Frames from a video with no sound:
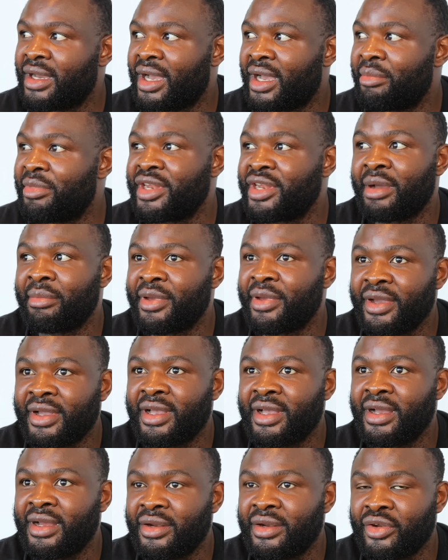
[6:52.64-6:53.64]
I'm in
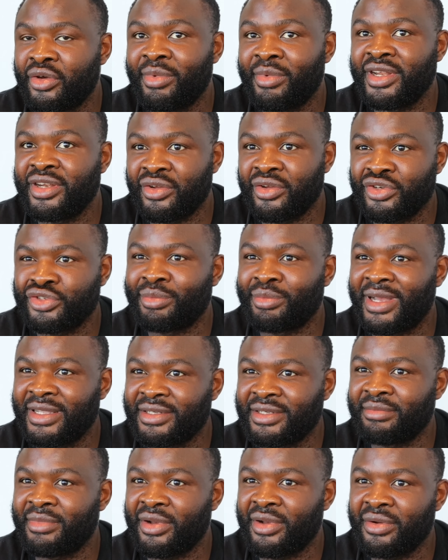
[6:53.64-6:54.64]
America. Nobody knows
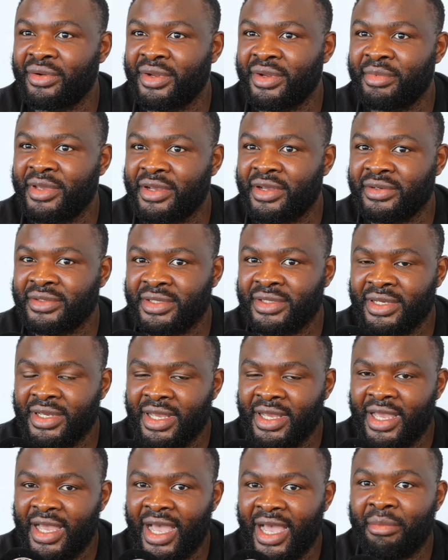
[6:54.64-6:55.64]
Martin Bakole because
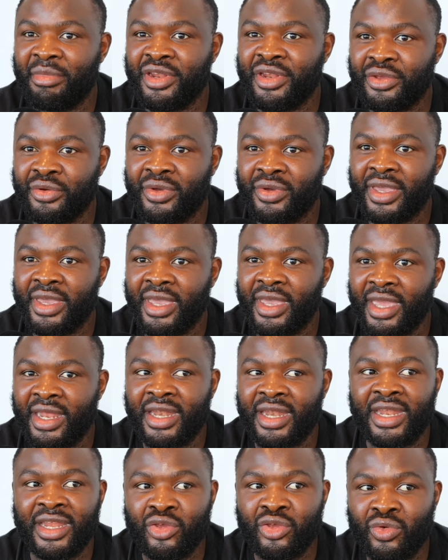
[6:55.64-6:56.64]
I'm in the UK,
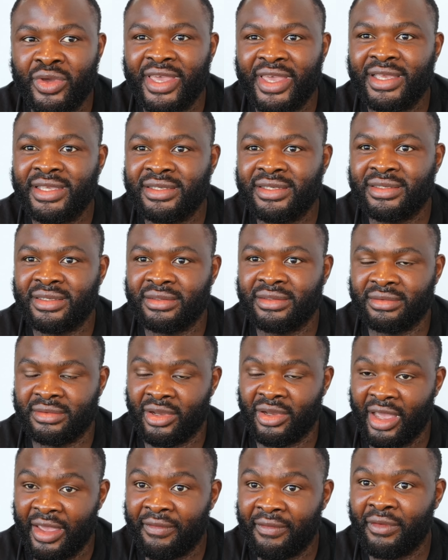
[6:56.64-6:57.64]
and the UK is
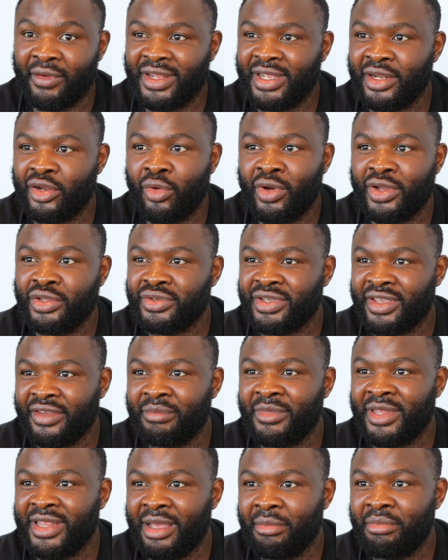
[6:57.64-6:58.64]
not everywhere. They don't want to give
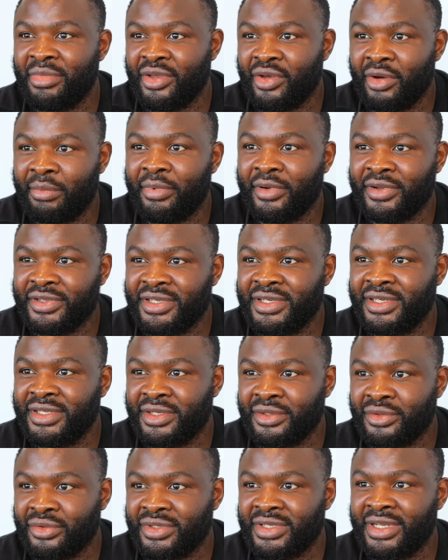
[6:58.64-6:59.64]
me that big
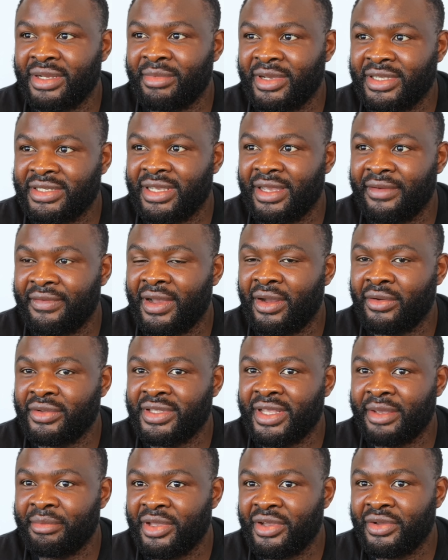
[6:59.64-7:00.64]
opportunity to sell myself out
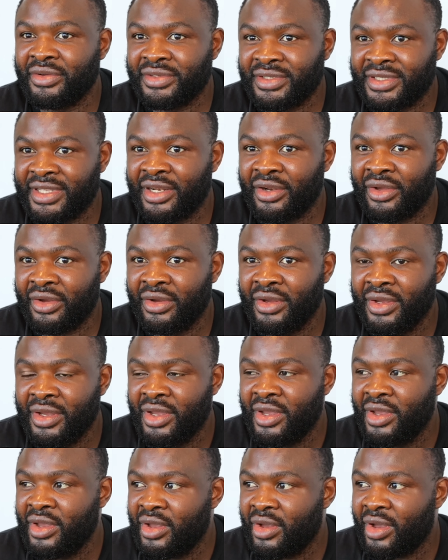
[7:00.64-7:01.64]
there because they know
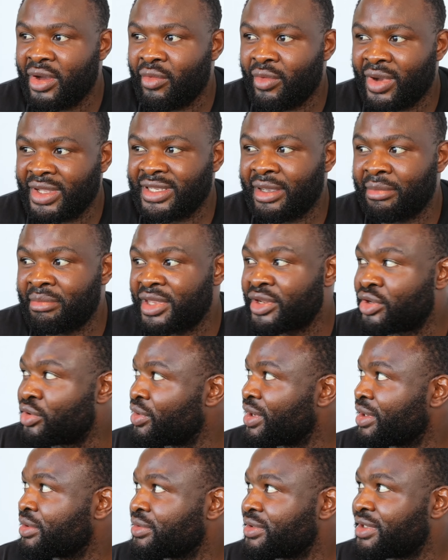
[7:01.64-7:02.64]
what I've been
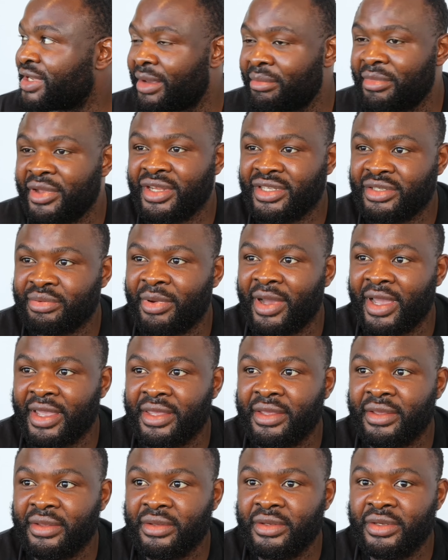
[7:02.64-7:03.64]
doing to them in
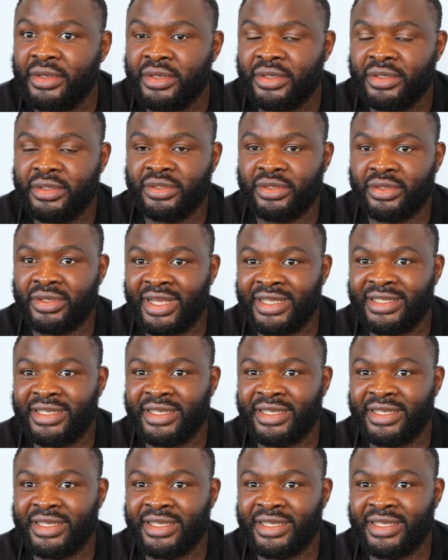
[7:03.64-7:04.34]
sparring. So that's